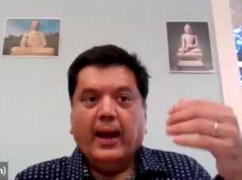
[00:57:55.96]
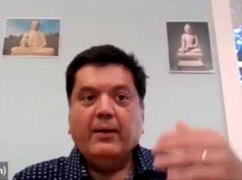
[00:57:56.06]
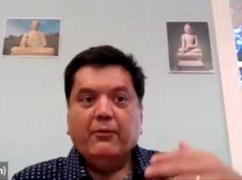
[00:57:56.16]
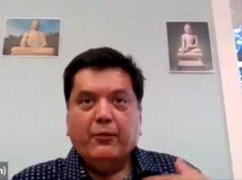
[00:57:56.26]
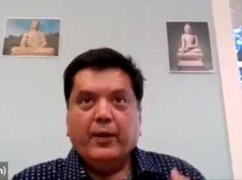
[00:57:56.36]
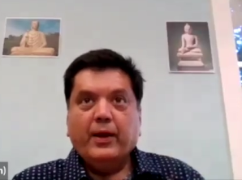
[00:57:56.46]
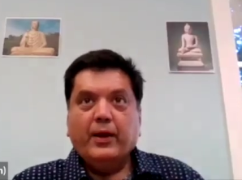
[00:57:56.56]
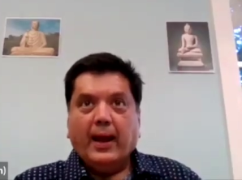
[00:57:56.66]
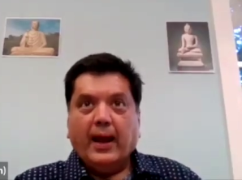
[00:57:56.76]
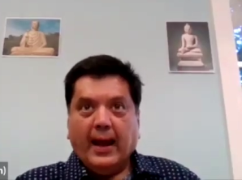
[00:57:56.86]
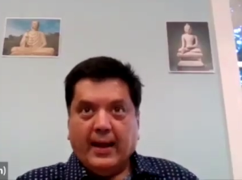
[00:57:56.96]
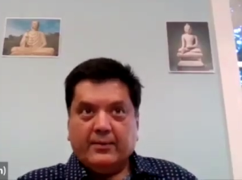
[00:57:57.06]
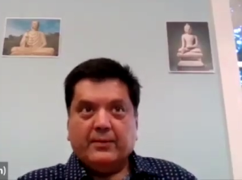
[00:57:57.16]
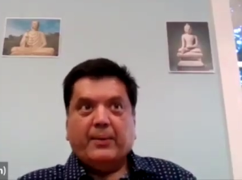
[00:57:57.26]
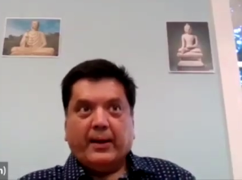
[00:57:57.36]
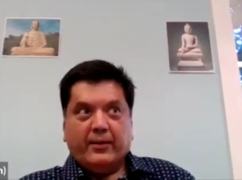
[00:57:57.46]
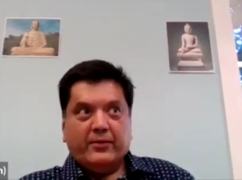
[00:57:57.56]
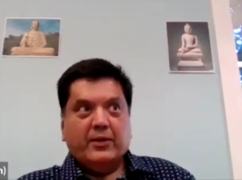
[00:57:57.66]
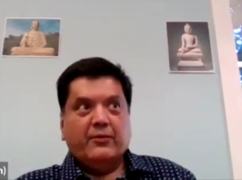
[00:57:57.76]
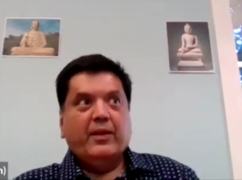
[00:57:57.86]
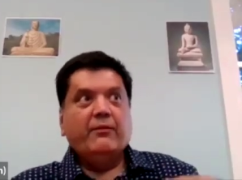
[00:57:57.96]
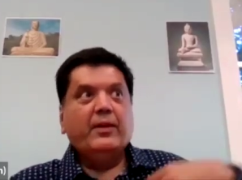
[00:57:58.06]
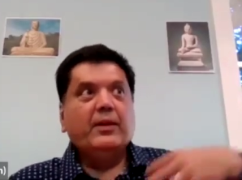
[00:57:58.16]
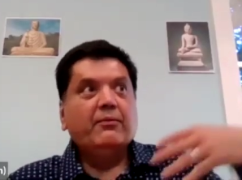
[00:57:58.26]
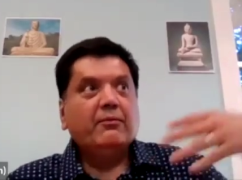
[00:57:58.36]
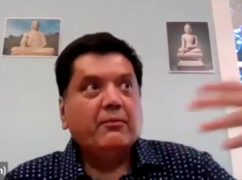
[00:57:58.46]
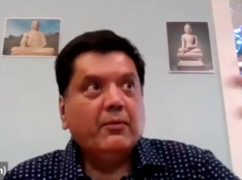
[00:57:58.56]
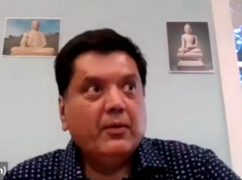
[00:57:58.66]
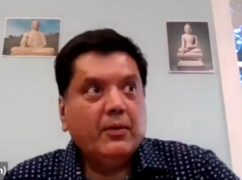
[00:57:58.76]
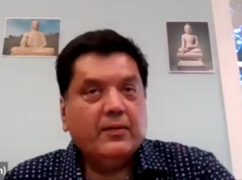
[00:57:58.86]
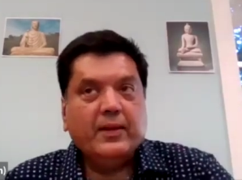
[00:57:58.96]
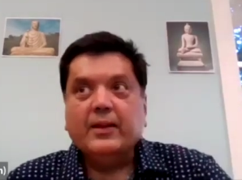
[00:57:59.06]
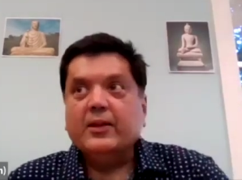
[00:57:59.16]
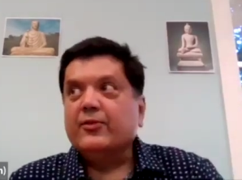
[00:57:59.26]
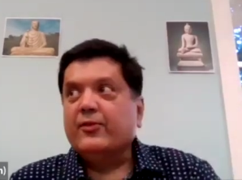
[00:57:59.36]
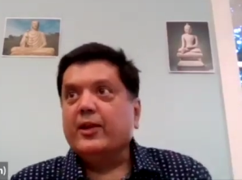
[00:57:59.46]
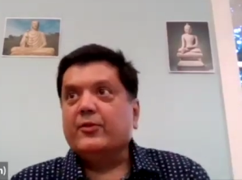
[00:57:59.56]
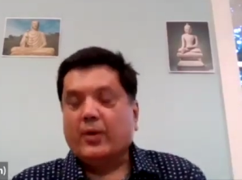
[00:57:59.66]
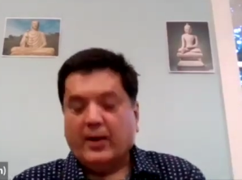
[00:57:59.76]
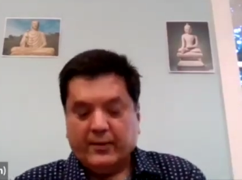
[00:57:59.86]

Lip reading: And when, as a practitioner, when we say this phrase